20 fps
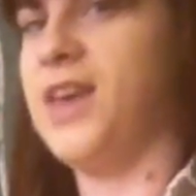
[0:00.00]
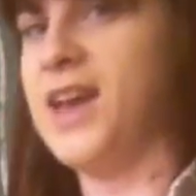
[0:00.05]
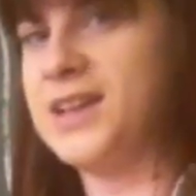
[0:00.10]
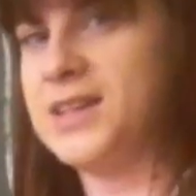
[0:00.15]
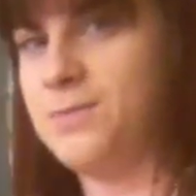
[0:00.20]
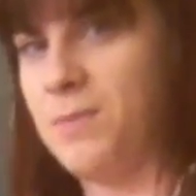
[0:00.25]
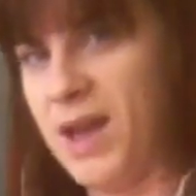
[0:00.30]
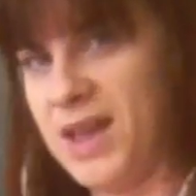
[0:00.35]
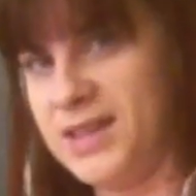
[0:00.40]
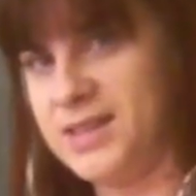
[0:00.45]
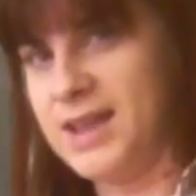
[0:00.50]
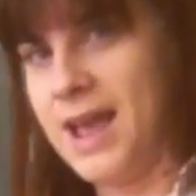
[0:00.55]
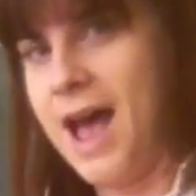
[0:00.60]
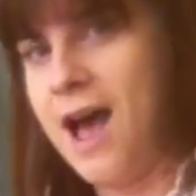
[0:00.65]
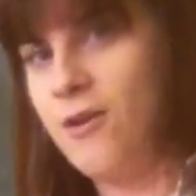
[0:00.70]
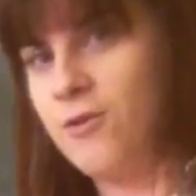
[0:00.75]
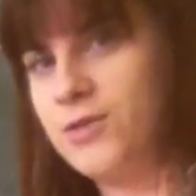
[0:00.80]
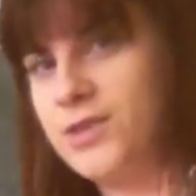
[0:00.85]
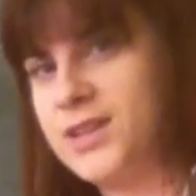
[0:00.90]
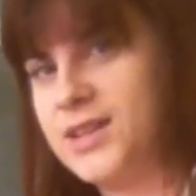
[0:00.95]
guess by
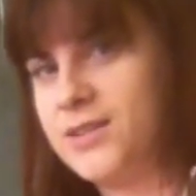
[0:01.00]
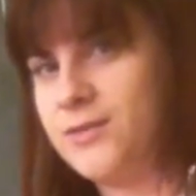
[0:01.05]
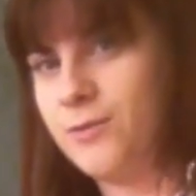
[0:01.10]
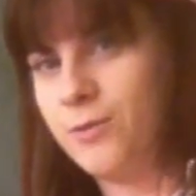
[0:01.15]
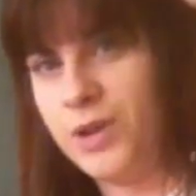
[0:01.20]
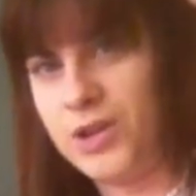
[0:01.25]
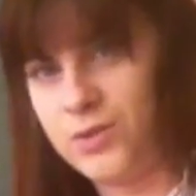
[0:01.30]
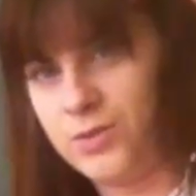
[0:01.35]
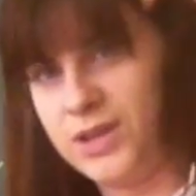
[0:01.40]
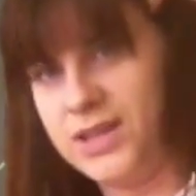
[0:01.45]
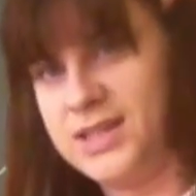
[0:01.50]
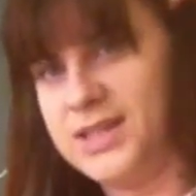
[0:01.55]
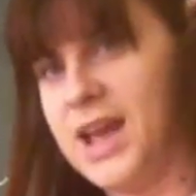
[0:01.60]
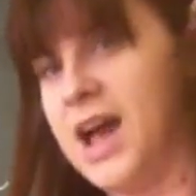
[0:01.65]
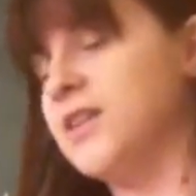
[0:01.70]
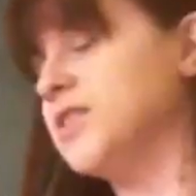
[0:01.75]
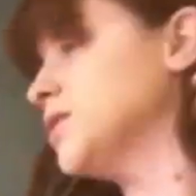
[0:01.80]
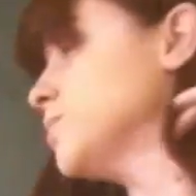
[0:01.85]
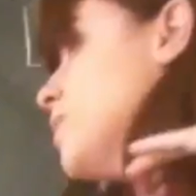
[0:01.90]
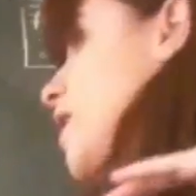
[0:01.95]
sound which one sounds